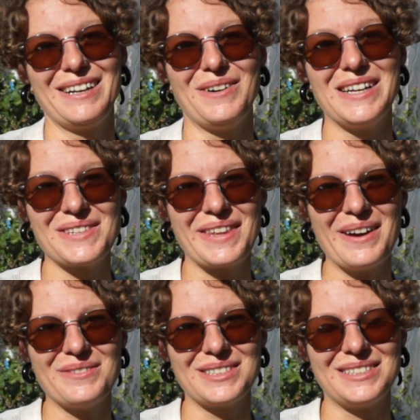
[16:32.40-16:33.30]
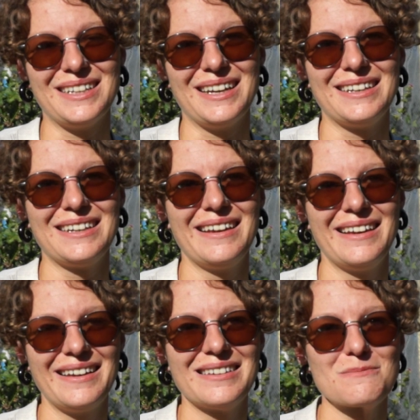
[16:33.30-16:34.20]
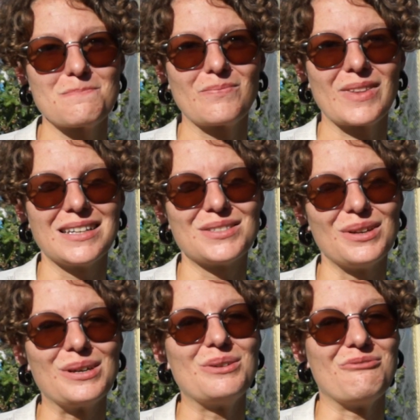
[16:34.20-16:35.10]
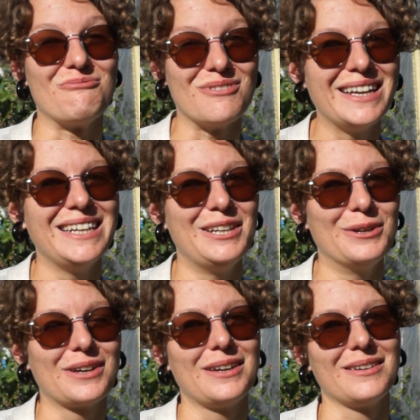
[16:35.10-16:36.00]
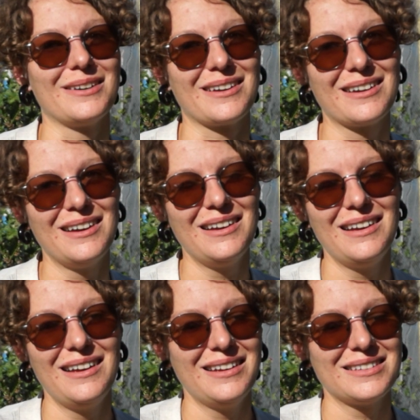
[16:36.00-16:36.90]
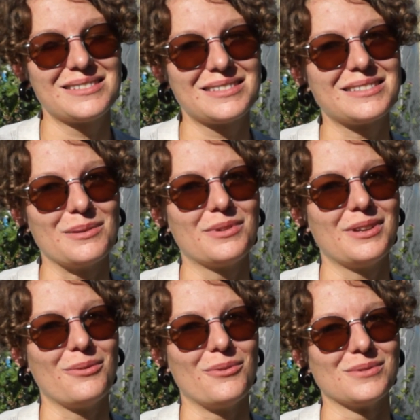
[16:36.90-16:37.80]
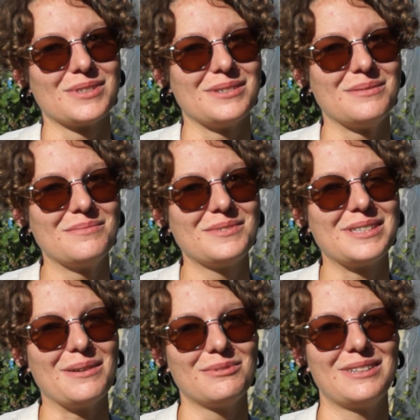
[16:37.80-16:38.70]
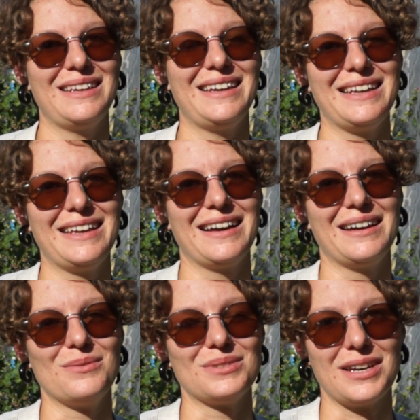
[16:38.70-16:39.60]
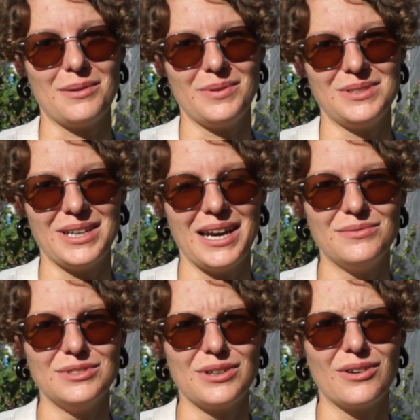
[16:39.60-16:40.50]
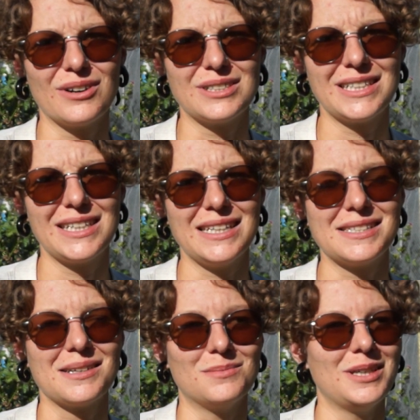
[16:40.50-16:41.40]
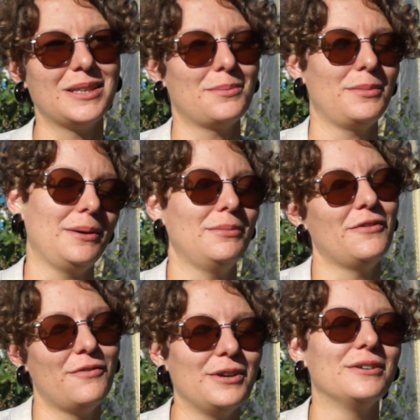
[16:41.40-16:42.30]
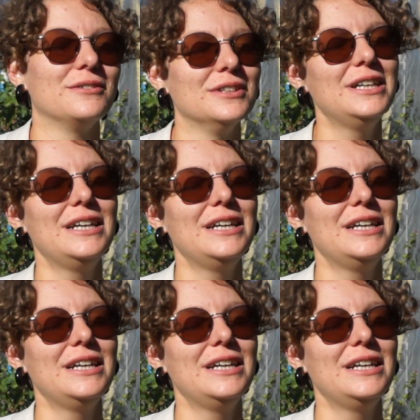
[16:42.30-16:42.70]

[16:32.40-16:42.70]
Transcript: Once that was done, it started really looking like something awesome, something I was happy to have in the garden, and something that made me feel